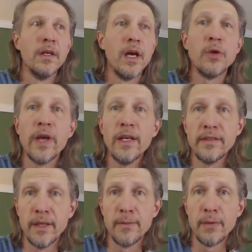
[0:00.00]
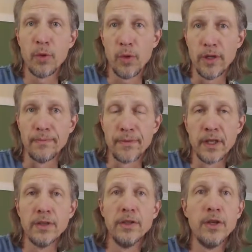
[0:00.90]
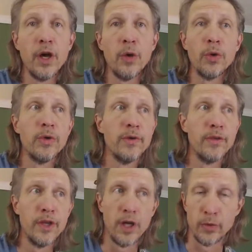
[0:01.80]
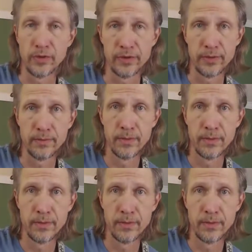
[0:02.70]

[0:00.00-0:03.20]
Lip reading: Okay, tip number 1, know the notes.